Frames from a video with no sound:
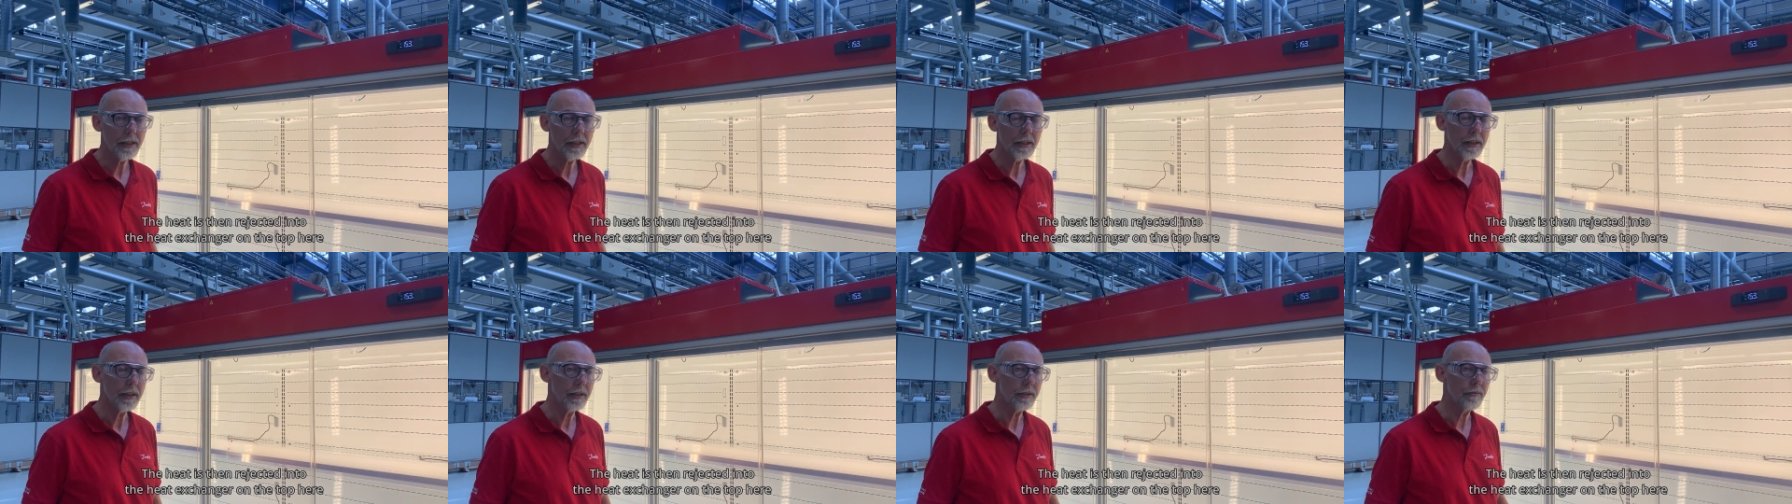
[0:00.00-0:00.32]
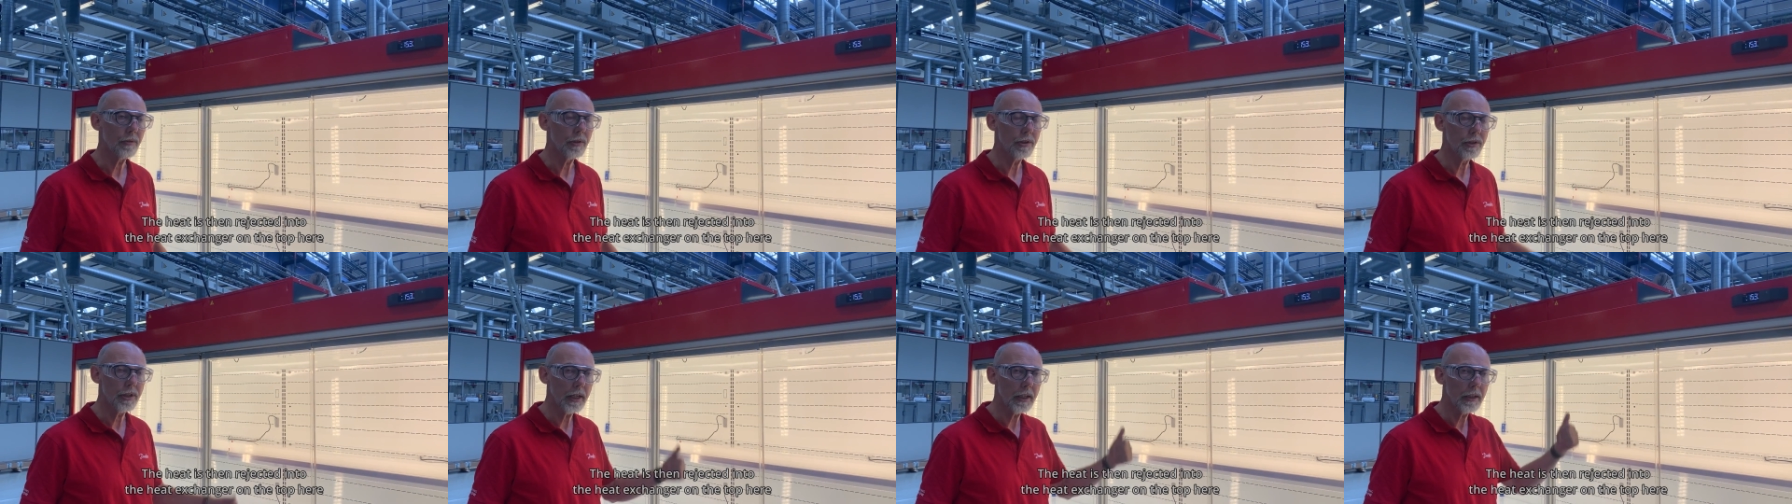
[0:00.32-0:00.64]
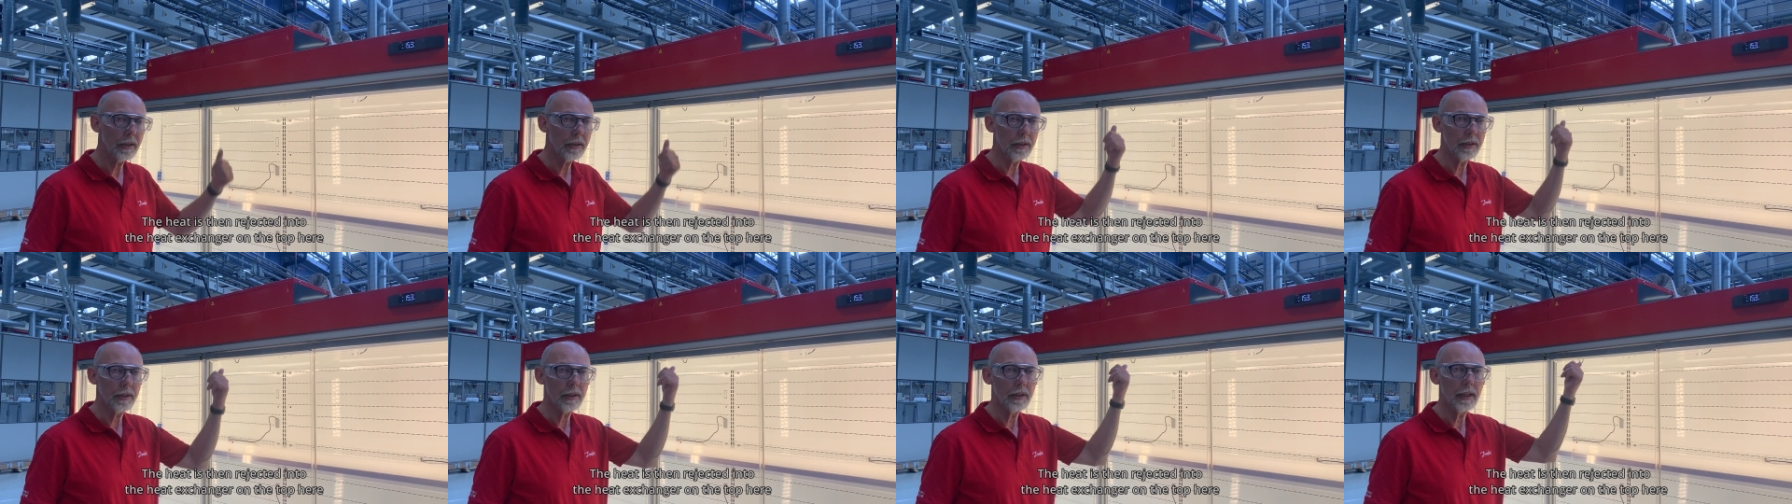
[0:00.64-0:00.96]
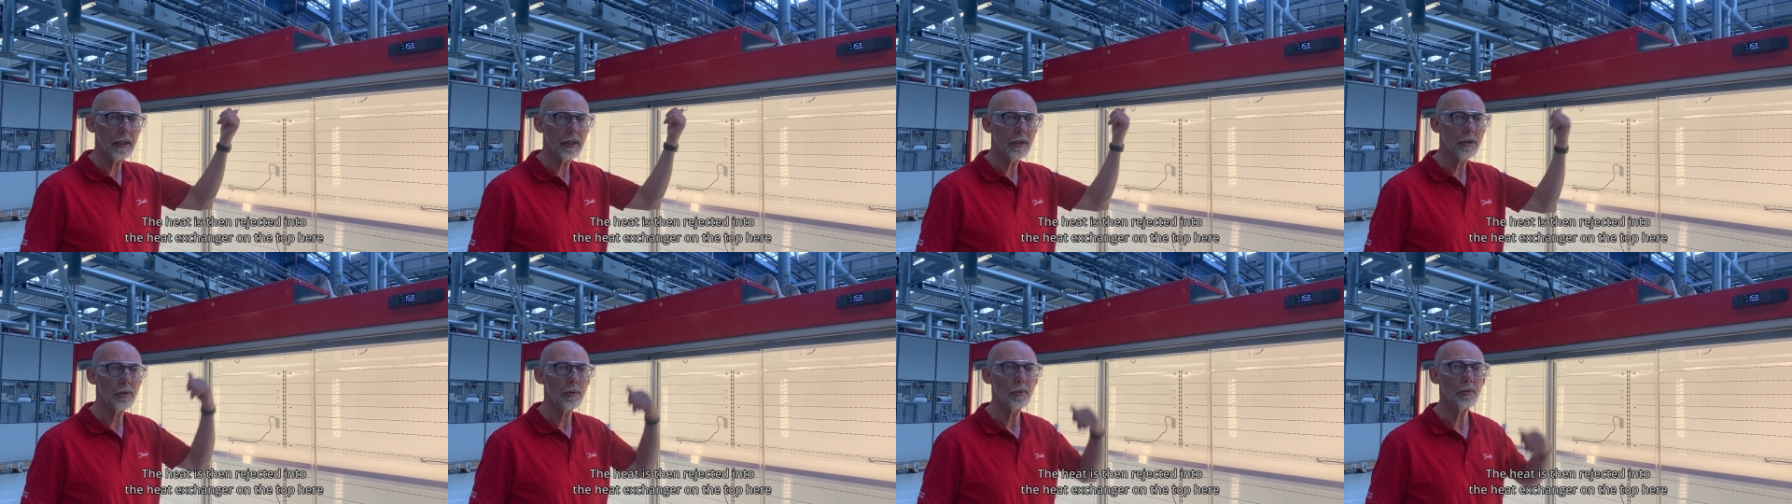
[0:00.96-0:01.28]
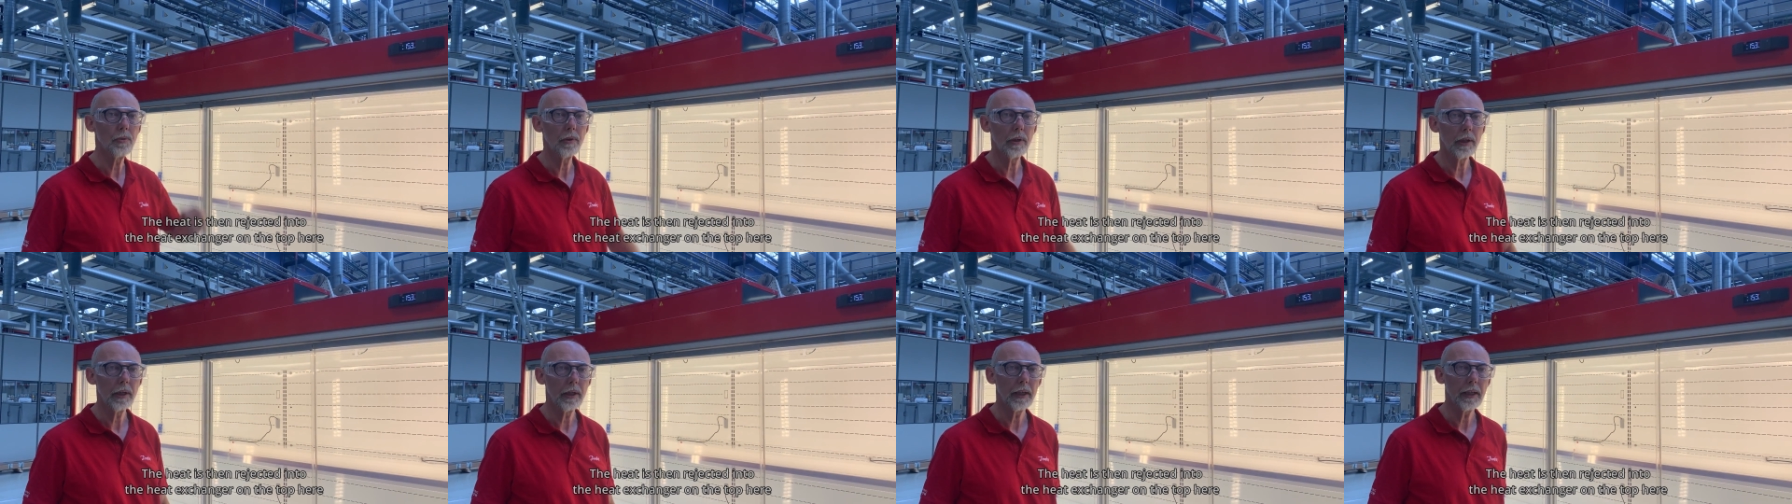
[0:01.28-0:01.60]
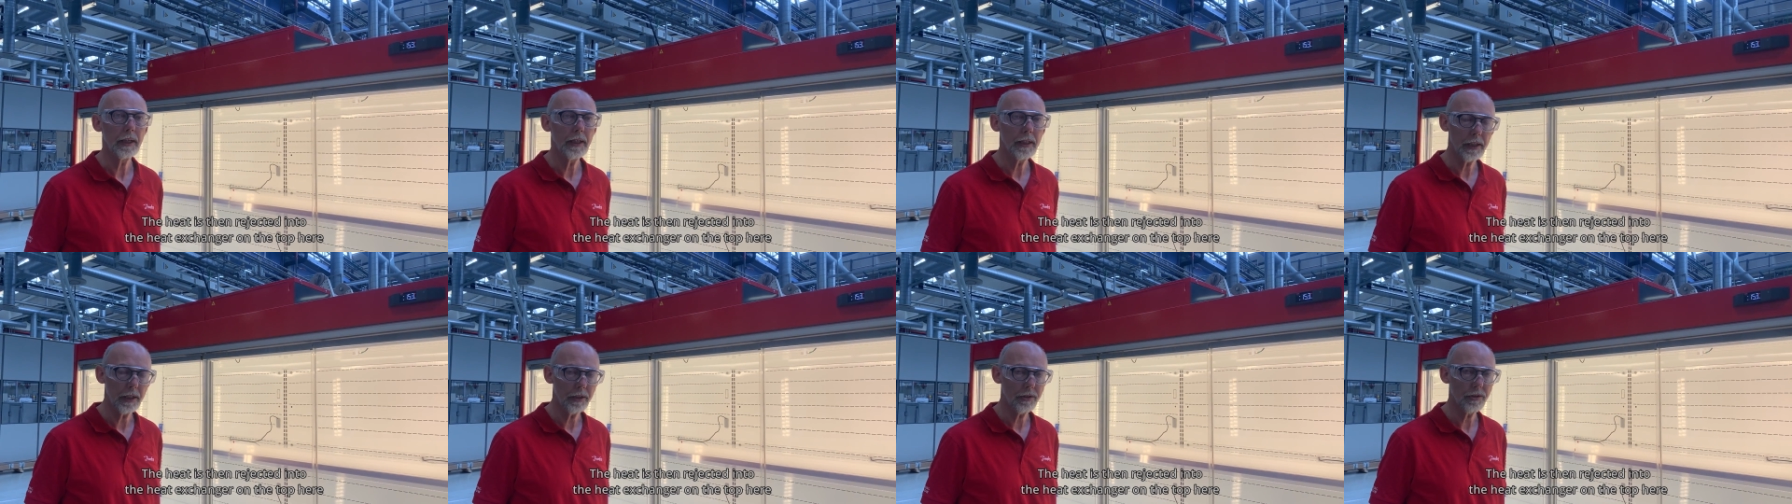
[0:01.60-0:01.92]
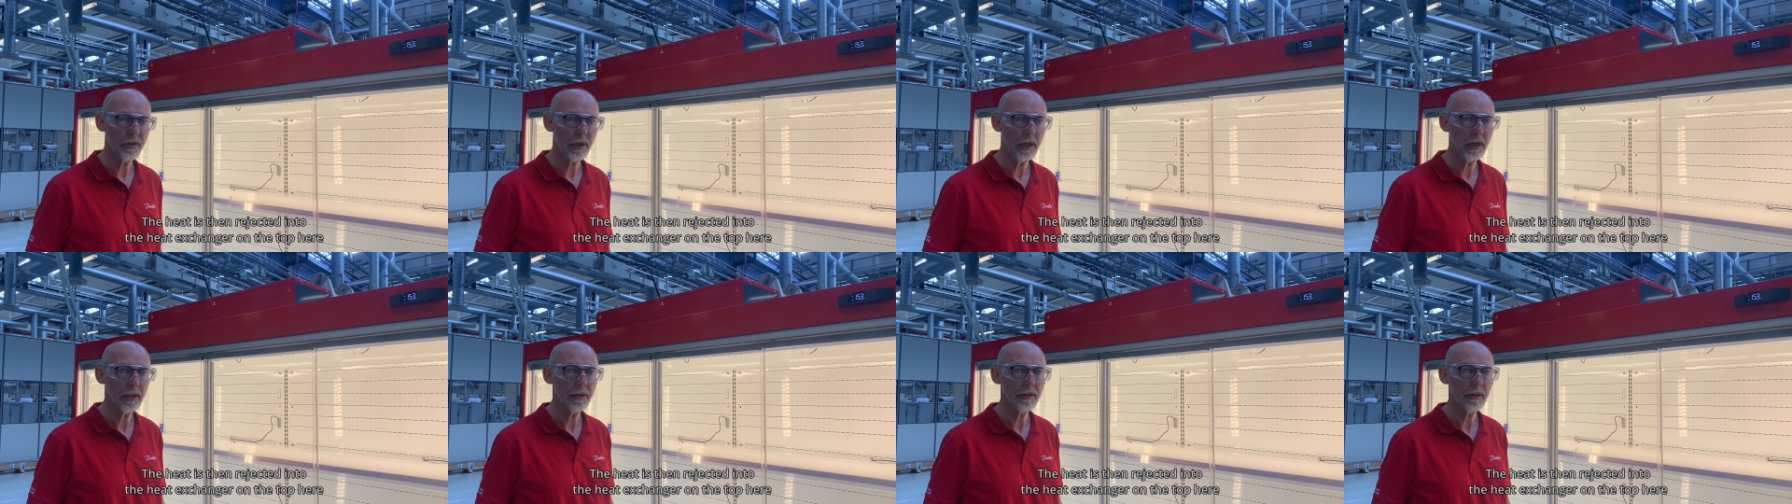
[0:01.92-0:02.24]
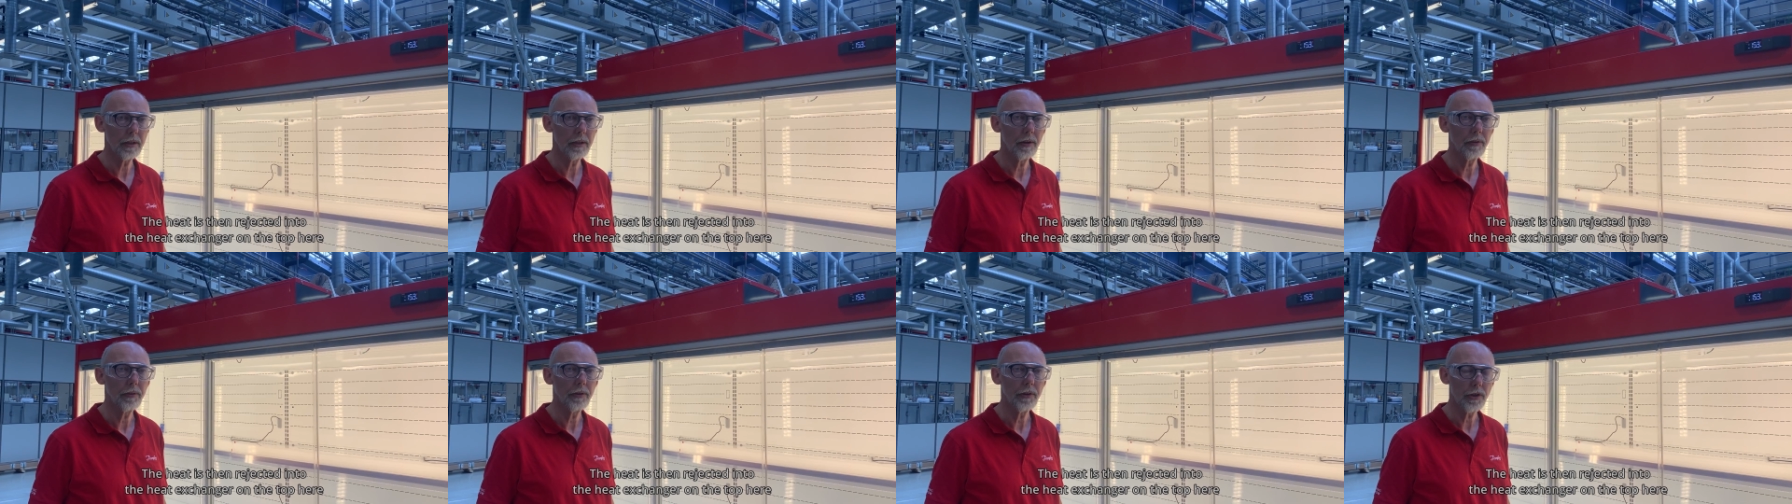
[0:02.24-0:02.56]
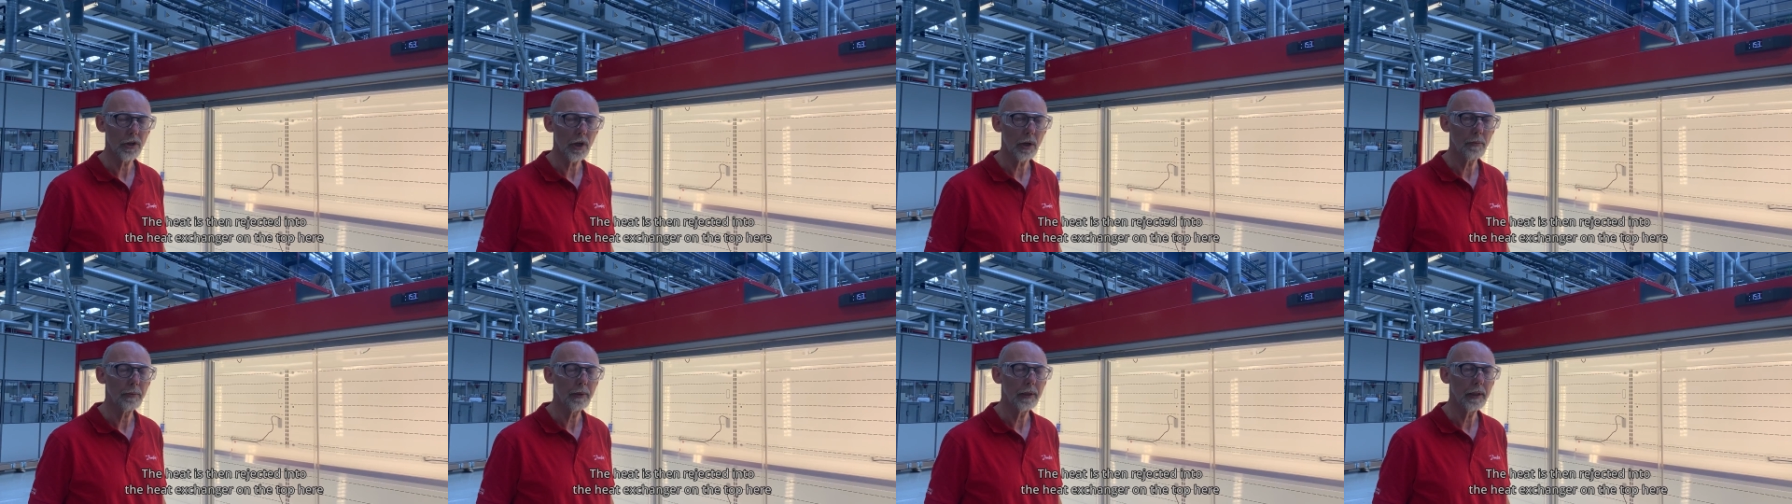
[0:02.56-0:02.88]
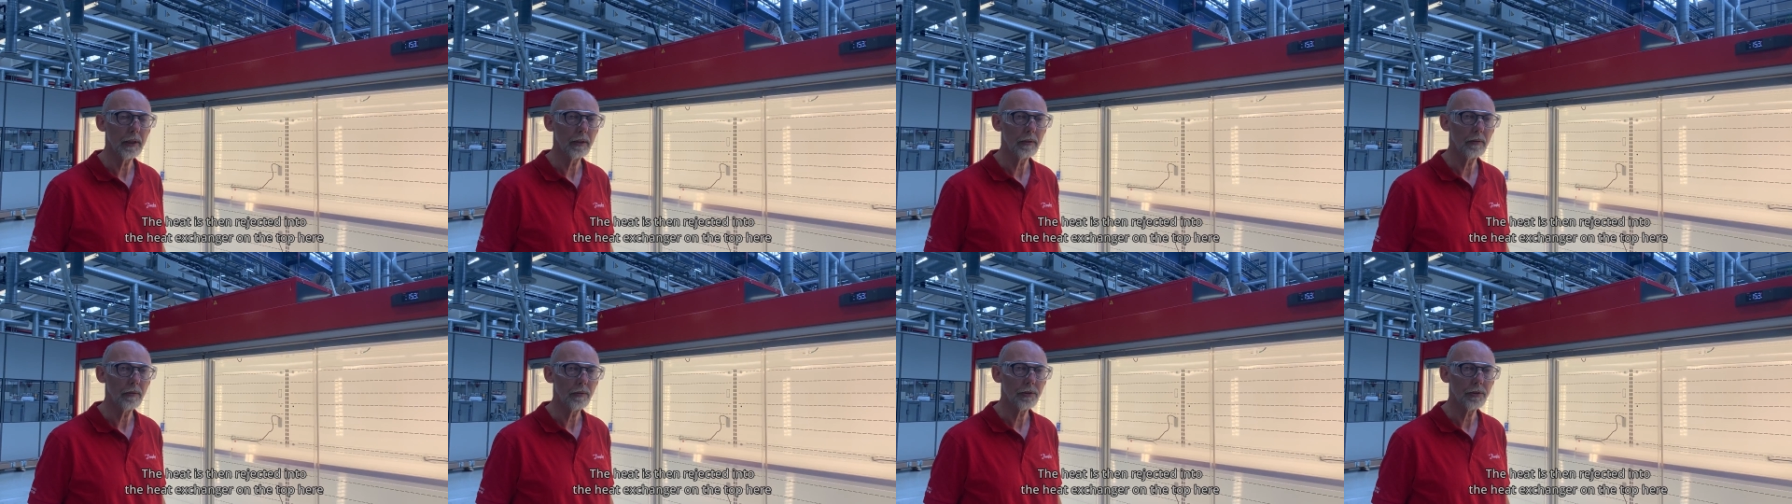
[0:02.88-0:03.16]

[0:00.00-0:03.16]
is rejected into the heat exchanger on the top here.